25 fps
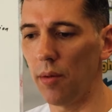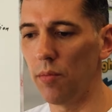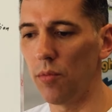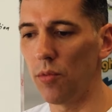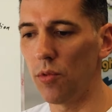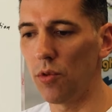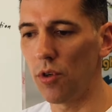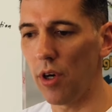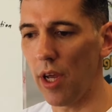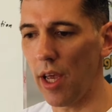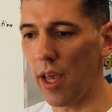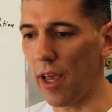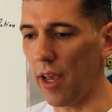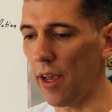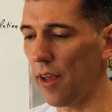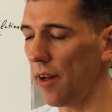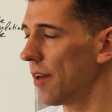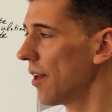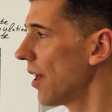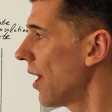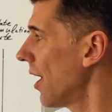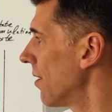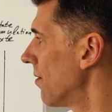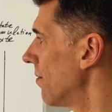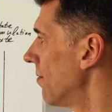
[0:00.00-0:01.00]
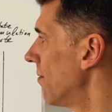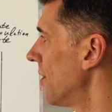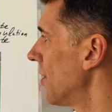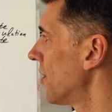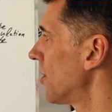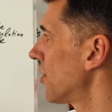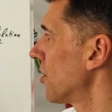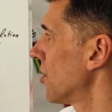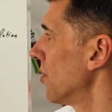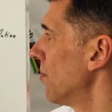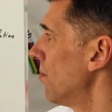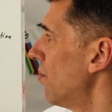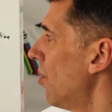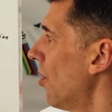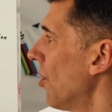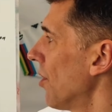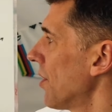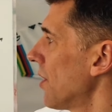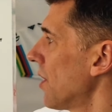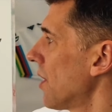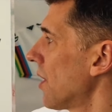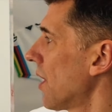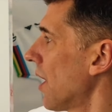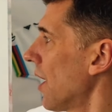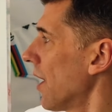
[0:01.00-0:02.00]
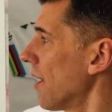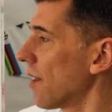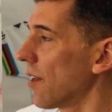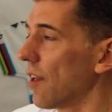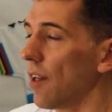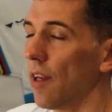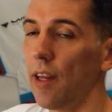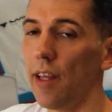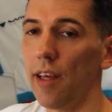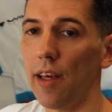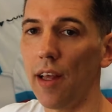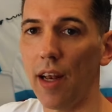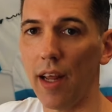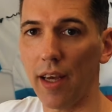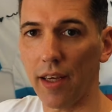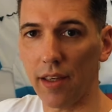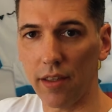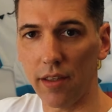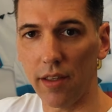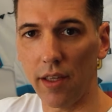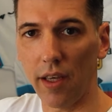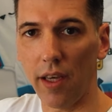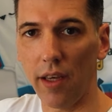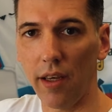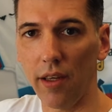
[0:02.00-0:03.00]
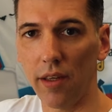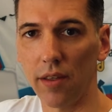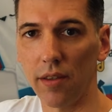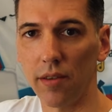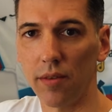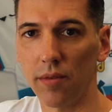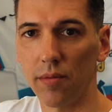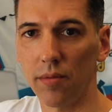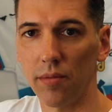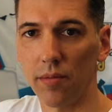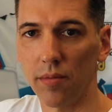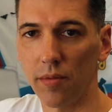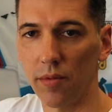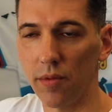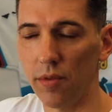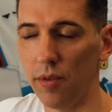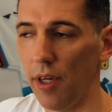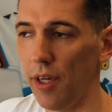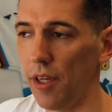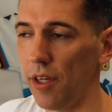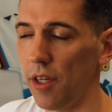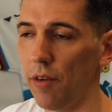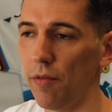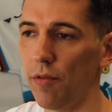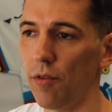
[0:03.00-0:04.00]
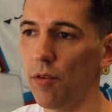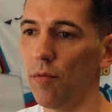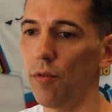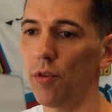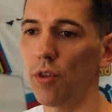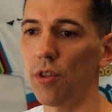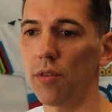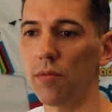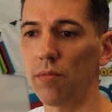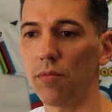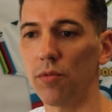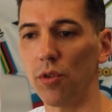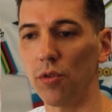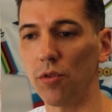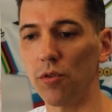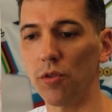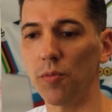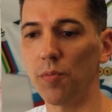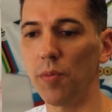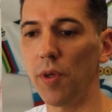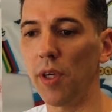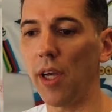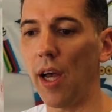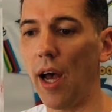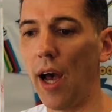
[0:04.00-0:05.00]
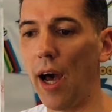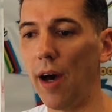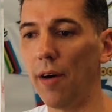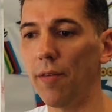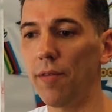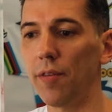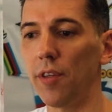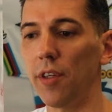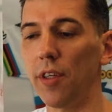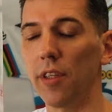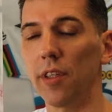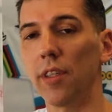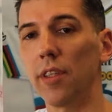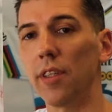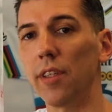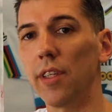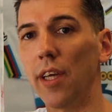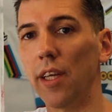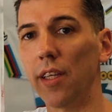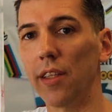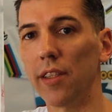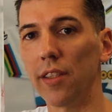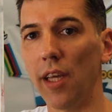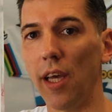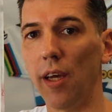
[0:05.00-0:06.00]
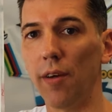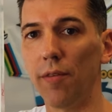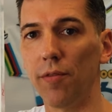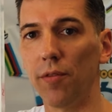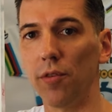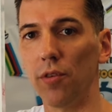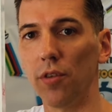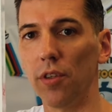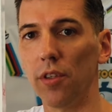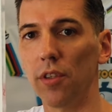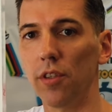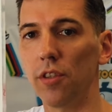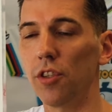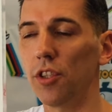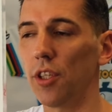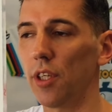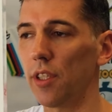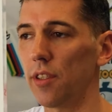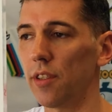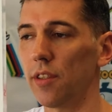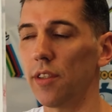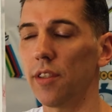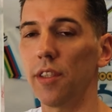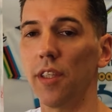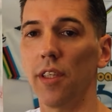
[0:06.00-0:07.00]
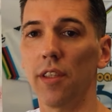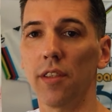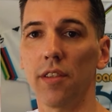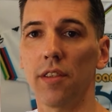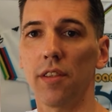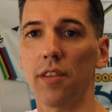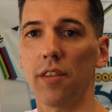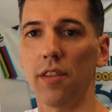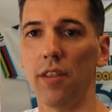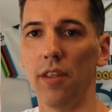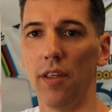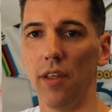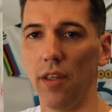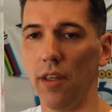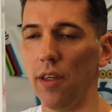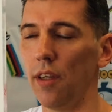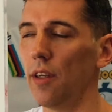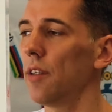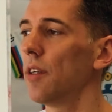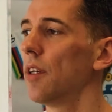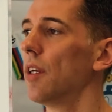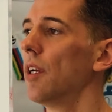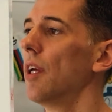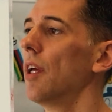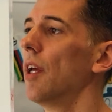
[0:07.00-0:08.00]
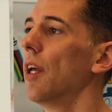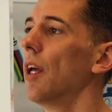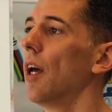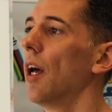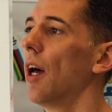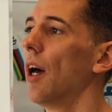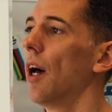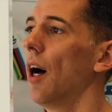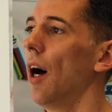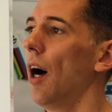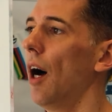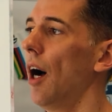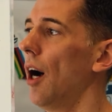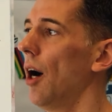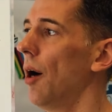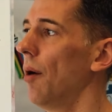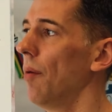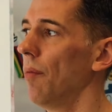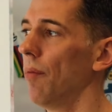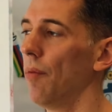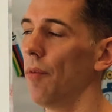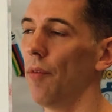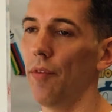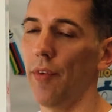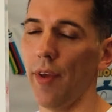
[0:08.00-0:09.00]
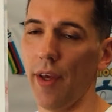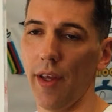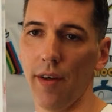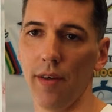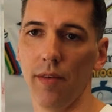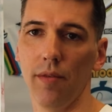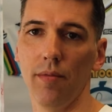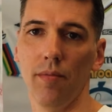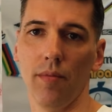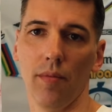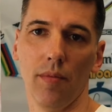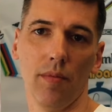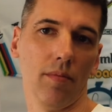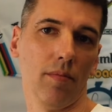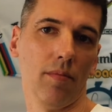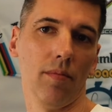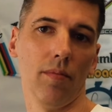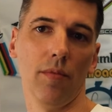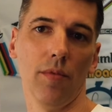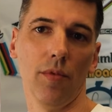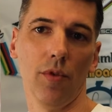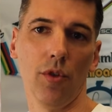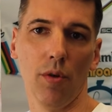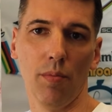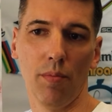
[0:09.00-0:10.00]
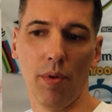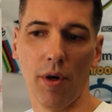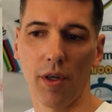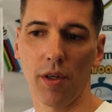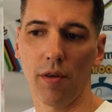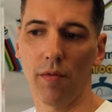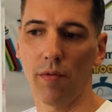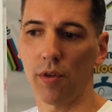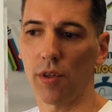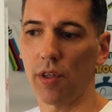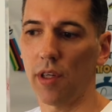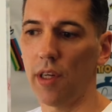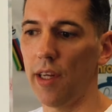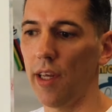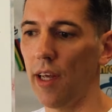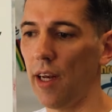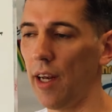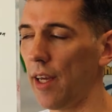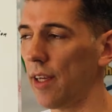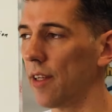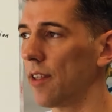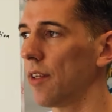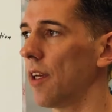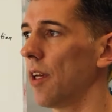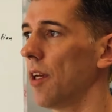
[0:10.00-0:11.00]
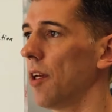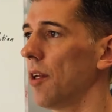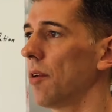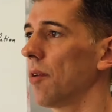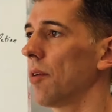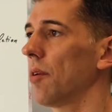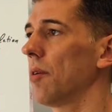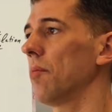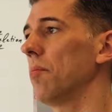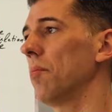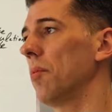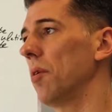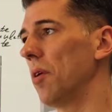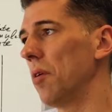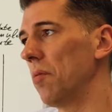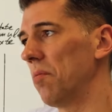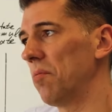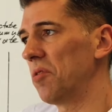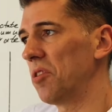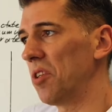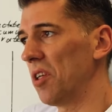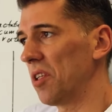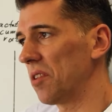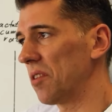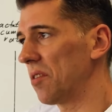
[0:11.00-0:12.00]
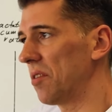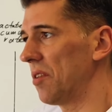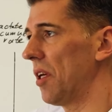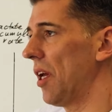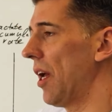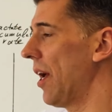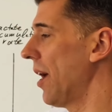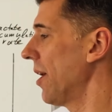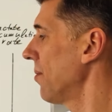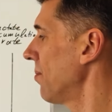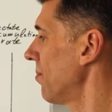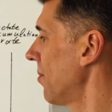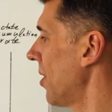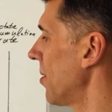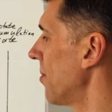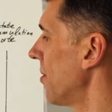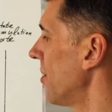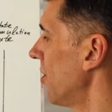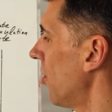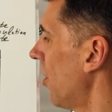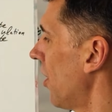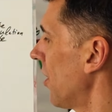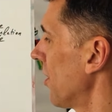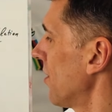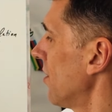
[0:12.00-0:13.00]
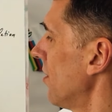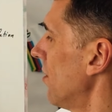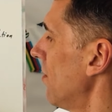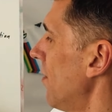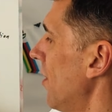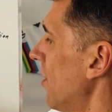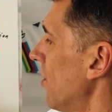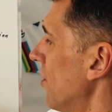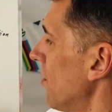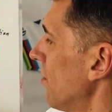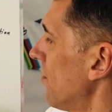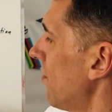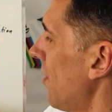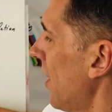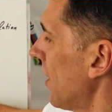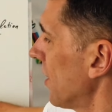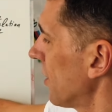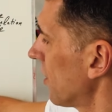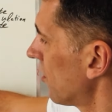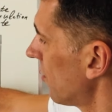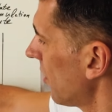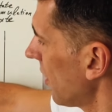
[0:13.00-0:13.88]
rate at which the body can clear lactate, right? If you would, so to speak, after an intense effort, just sit still, then your body would clear lactate, just at maybe not a very fast